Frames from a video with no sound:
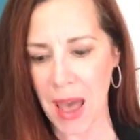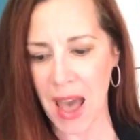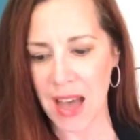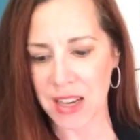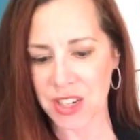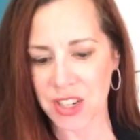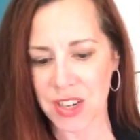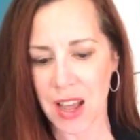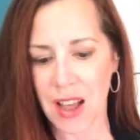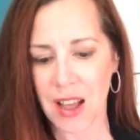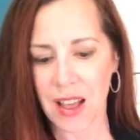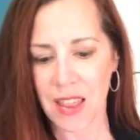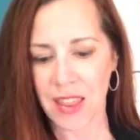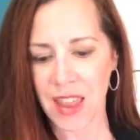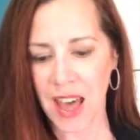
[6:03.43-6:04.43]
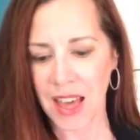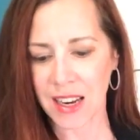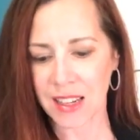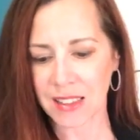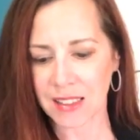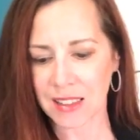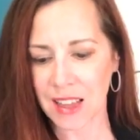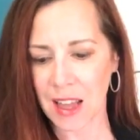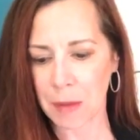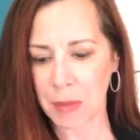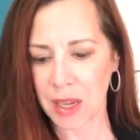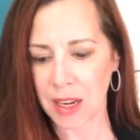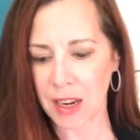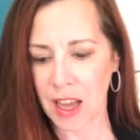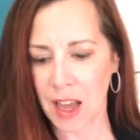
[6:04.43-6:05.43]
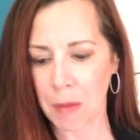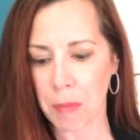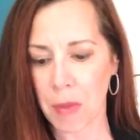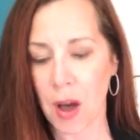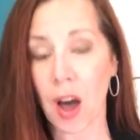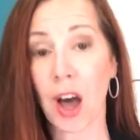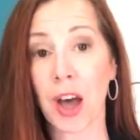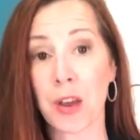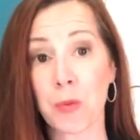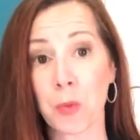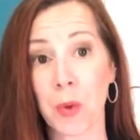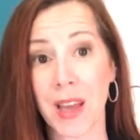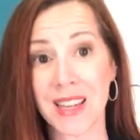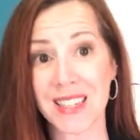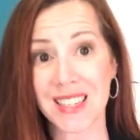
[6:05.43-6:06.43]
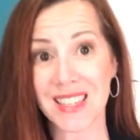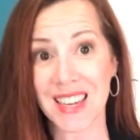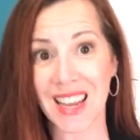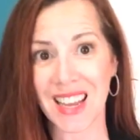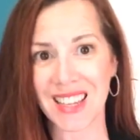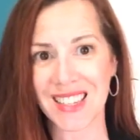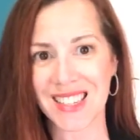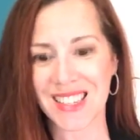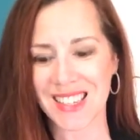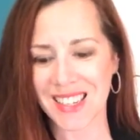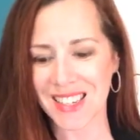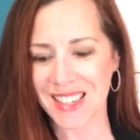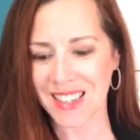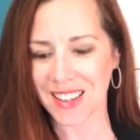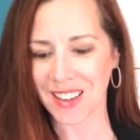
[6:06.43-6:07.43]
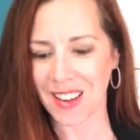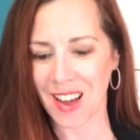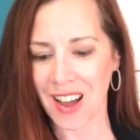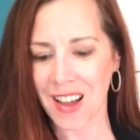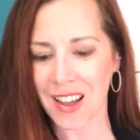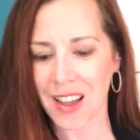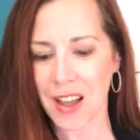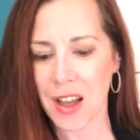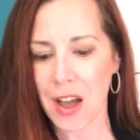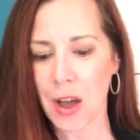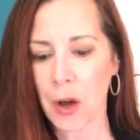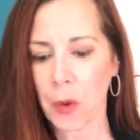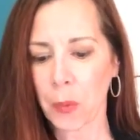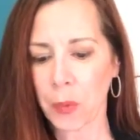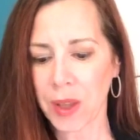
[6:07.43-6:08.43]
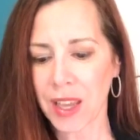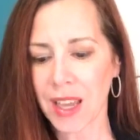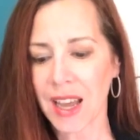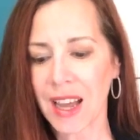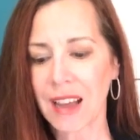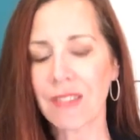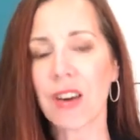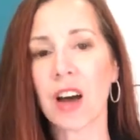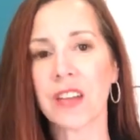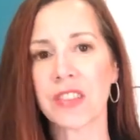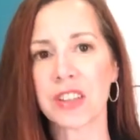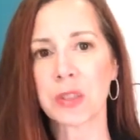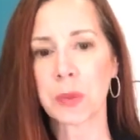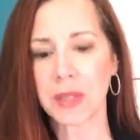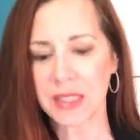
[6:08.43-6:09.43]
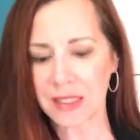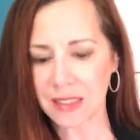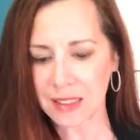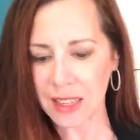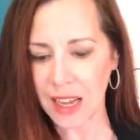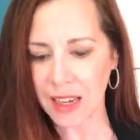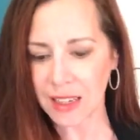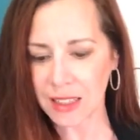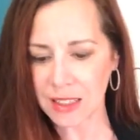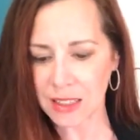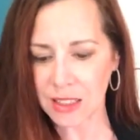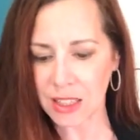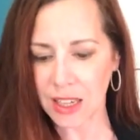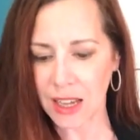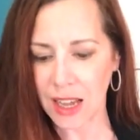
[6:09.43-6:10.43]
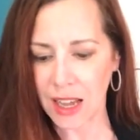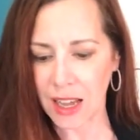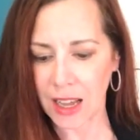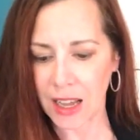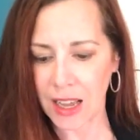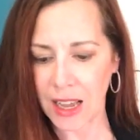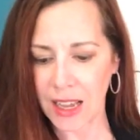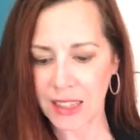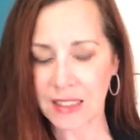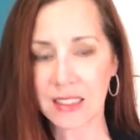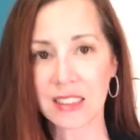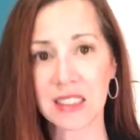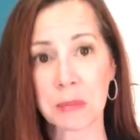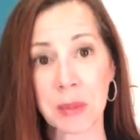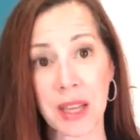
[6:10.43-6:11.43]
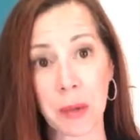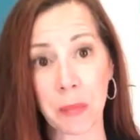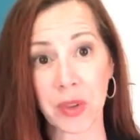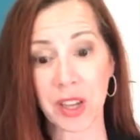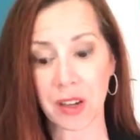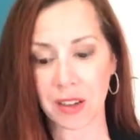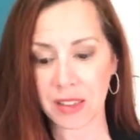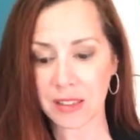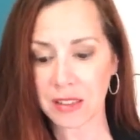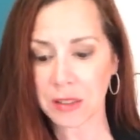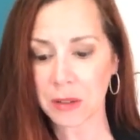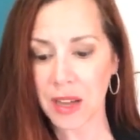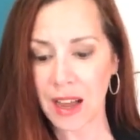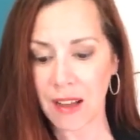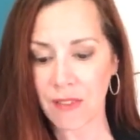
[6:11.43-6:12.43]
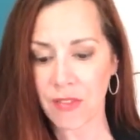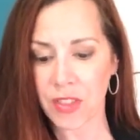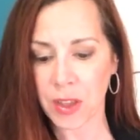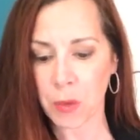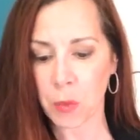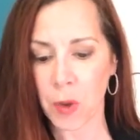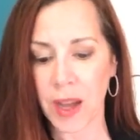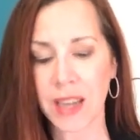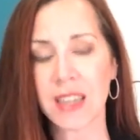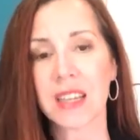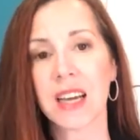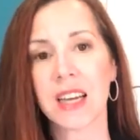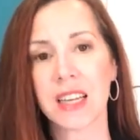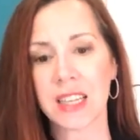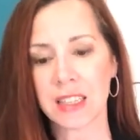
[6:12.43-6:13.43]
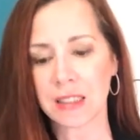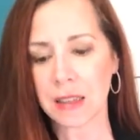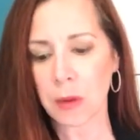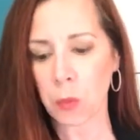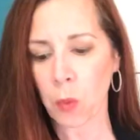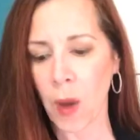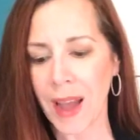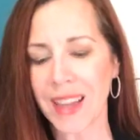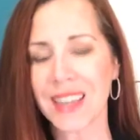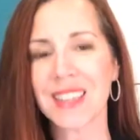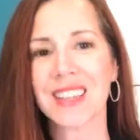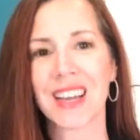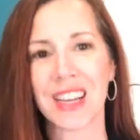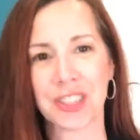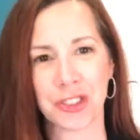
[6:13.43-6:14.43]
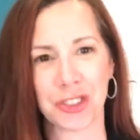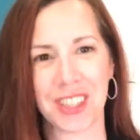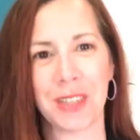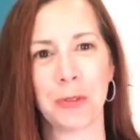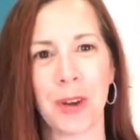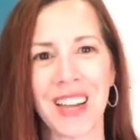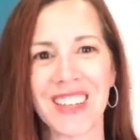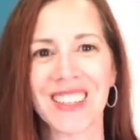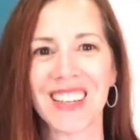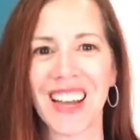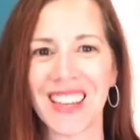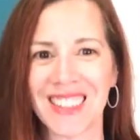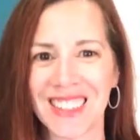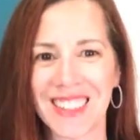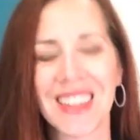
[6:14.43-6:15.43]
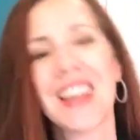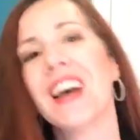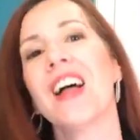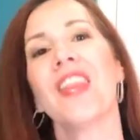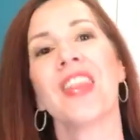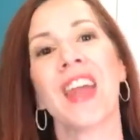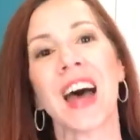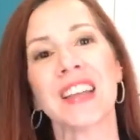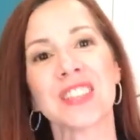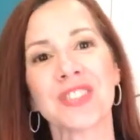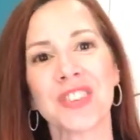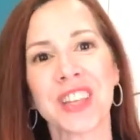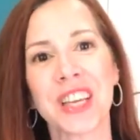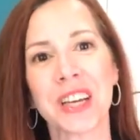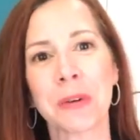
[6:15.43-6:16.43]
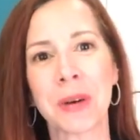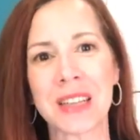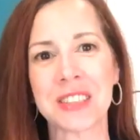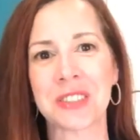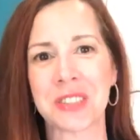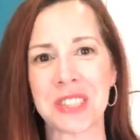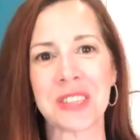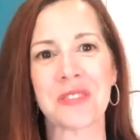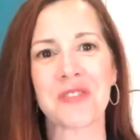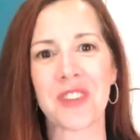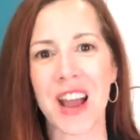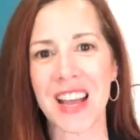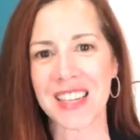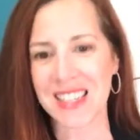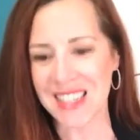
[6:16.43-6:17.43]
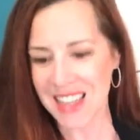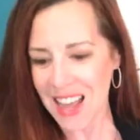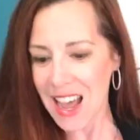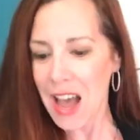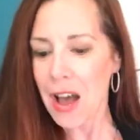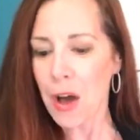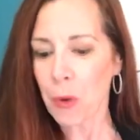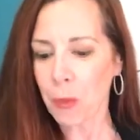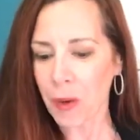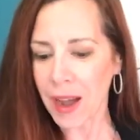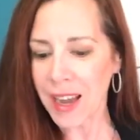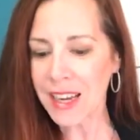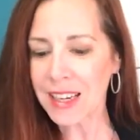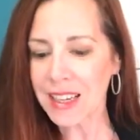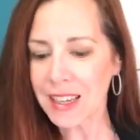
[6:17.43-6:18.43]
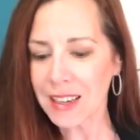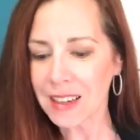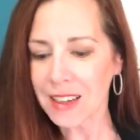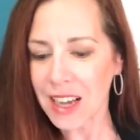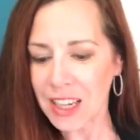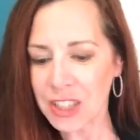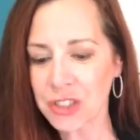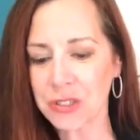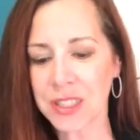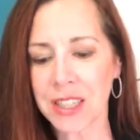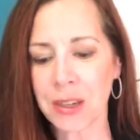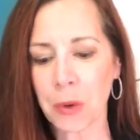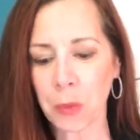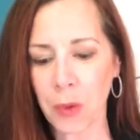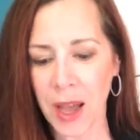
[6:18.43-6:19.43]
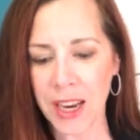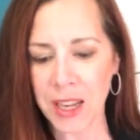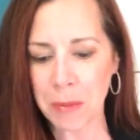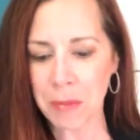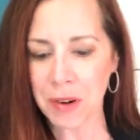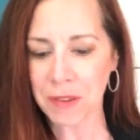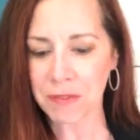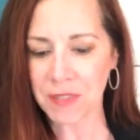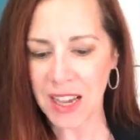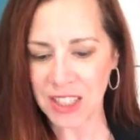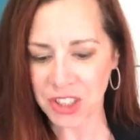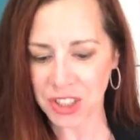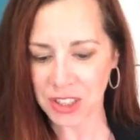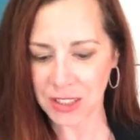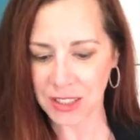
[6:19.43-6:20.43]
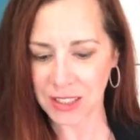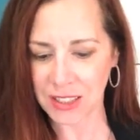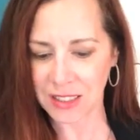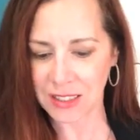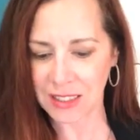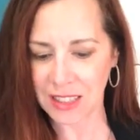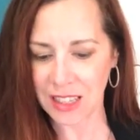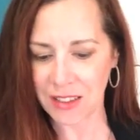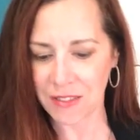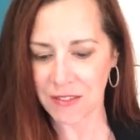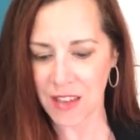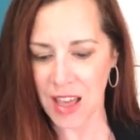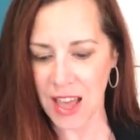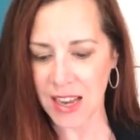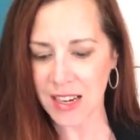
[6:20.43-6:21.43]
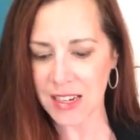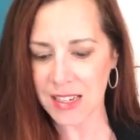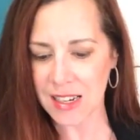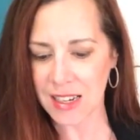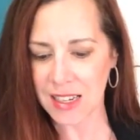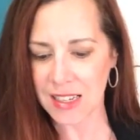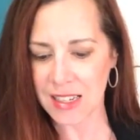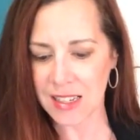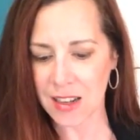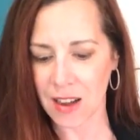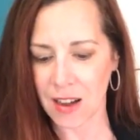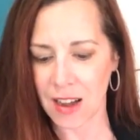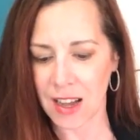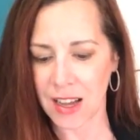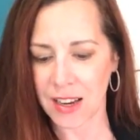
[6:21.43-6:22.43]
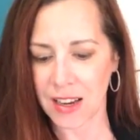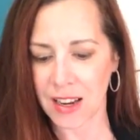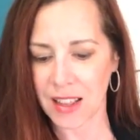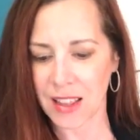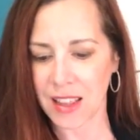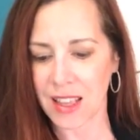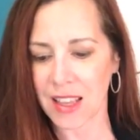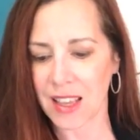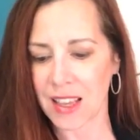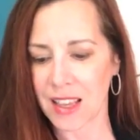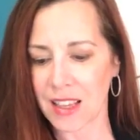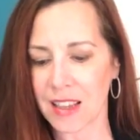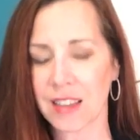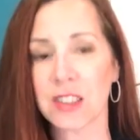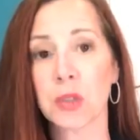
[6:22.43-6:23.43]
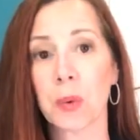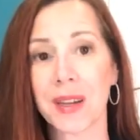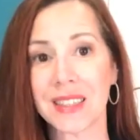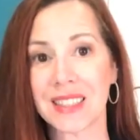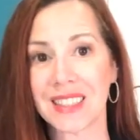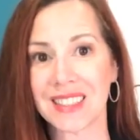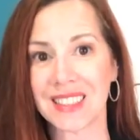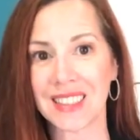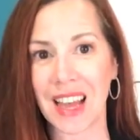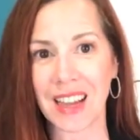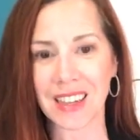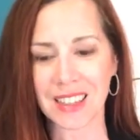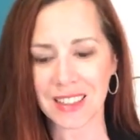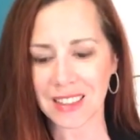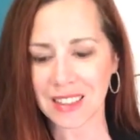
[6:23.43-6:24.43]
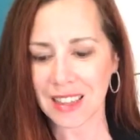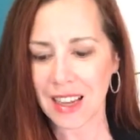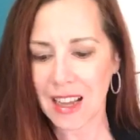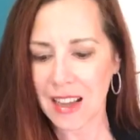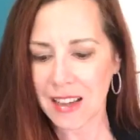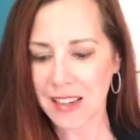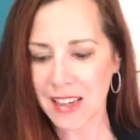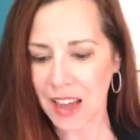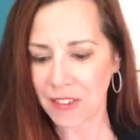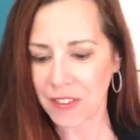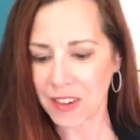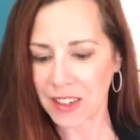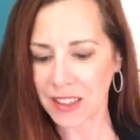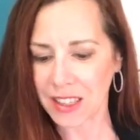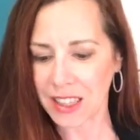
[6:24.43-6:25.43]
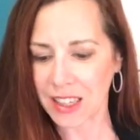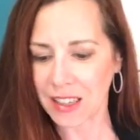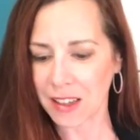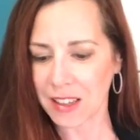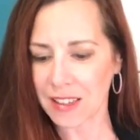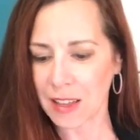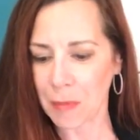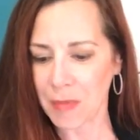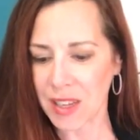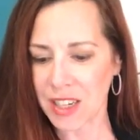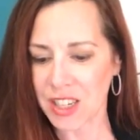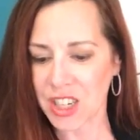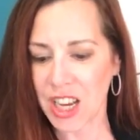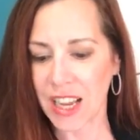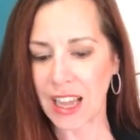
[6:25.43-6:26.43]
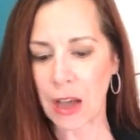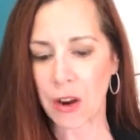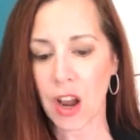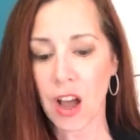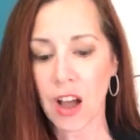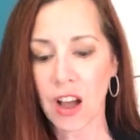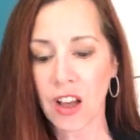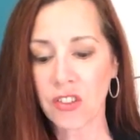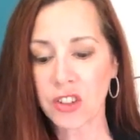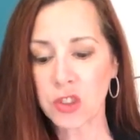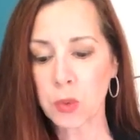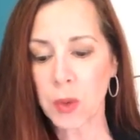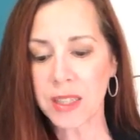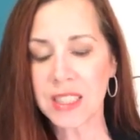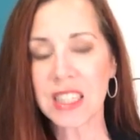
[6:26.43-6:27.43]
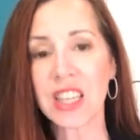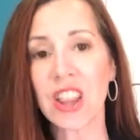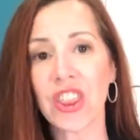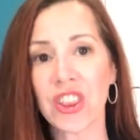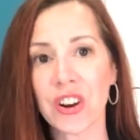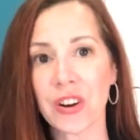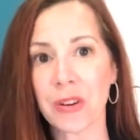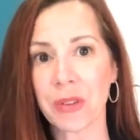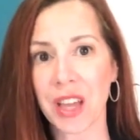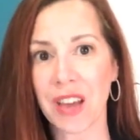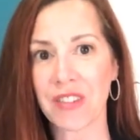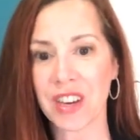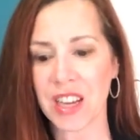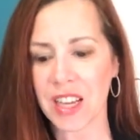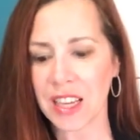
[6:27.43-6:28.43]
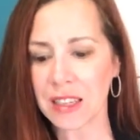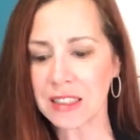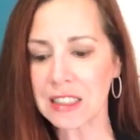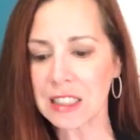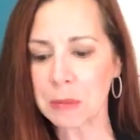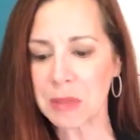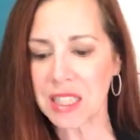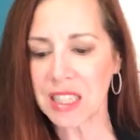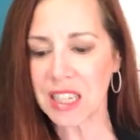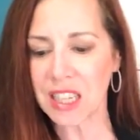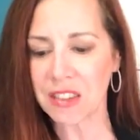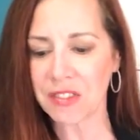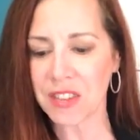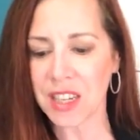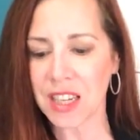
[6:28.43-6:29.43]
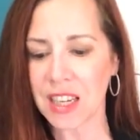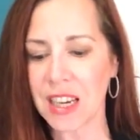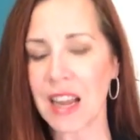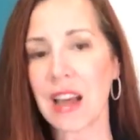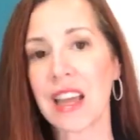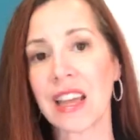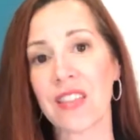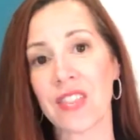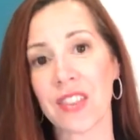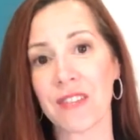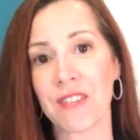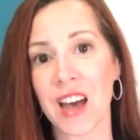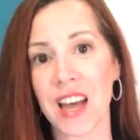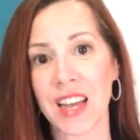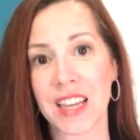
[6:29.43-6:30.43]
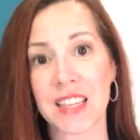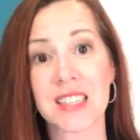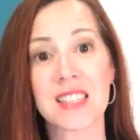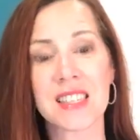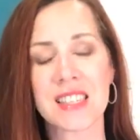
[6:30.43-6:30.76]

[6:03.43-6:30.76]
Bash. That is coming up on Wednesday at 6 o'clock. We have on the 22nd at 6 p.m. we also have the wine country wine cutting. That's for the equestrian friends. Wine Country Wedding Professionals event is on the 22nd. Definitely something to check out. On the 23rd, we have an intimate evening in the Vines.